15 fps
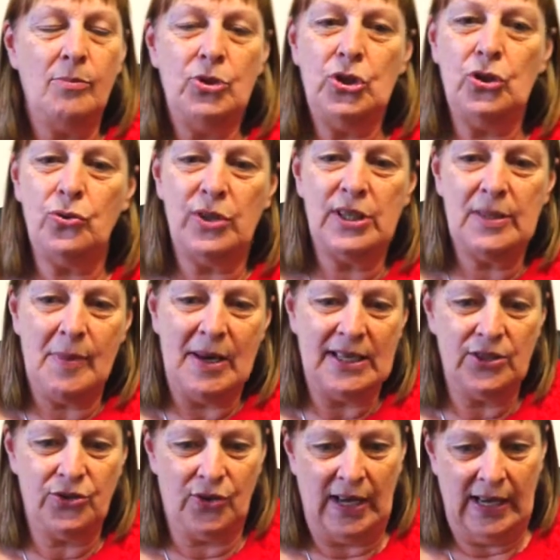children's
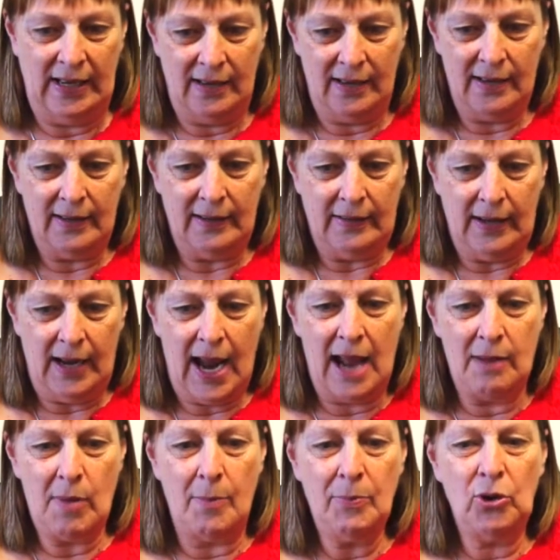ministry
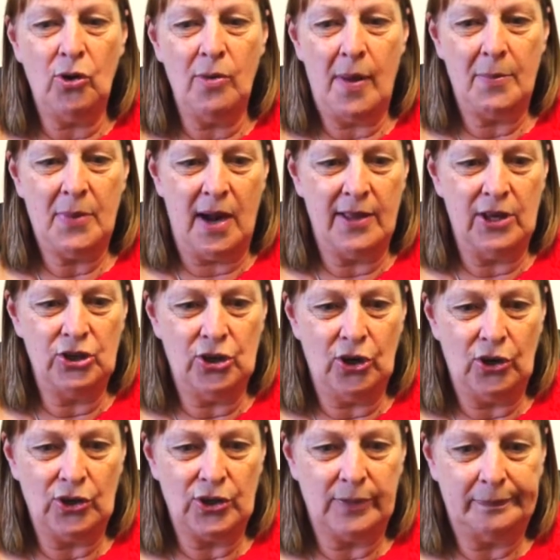and employment by the
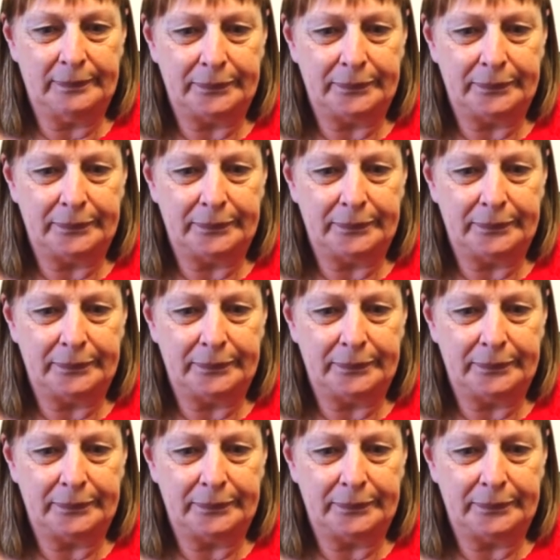church.